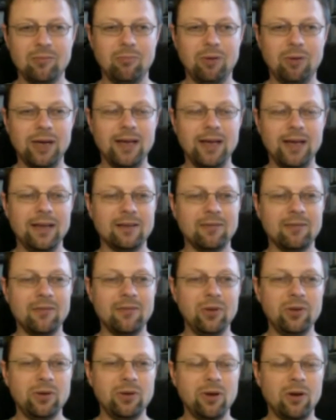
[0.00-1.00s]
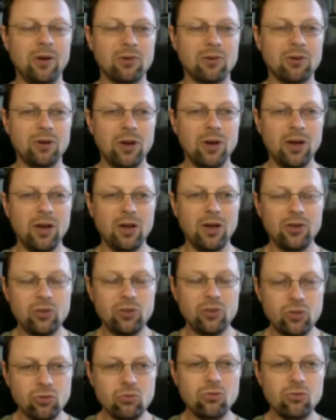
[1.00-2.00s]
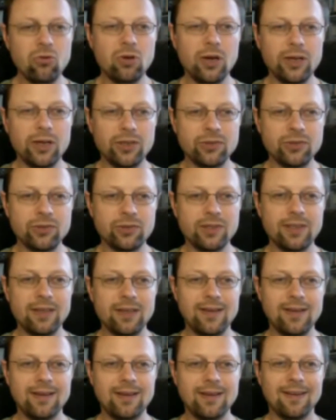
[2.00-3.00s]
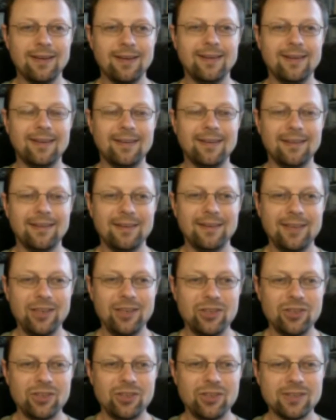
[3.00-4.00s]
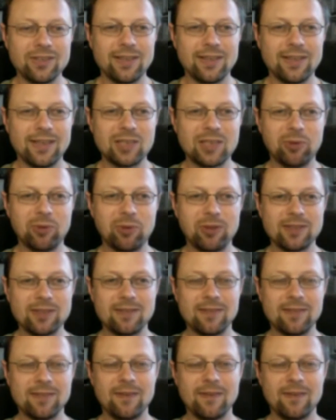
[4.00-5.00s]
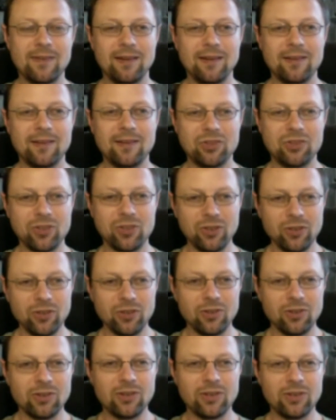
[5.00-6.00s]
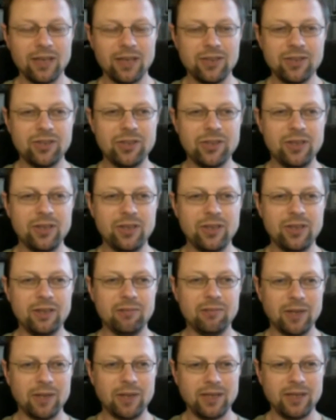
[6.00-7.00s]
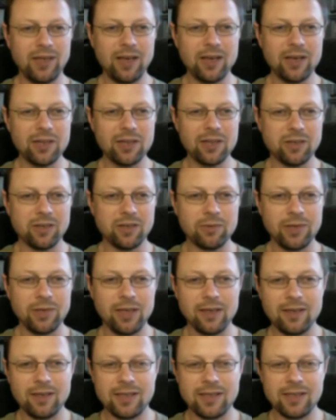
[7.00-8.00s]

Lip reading: by interviewing over 200 teachers and experts in Qigong, Tai Chi, meditation, and related